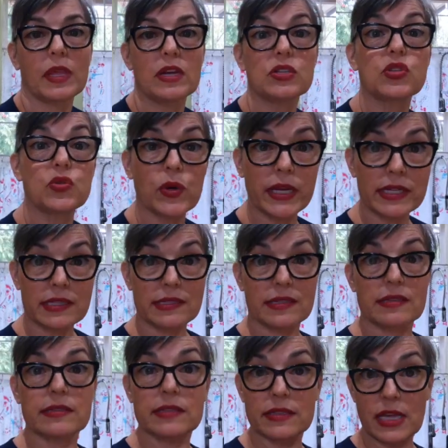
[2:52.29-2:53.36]
strengths
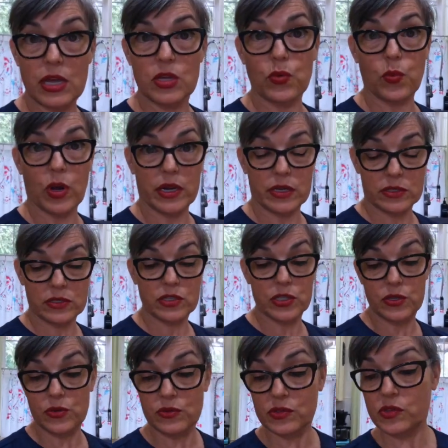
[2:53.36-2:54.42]
that you want to do.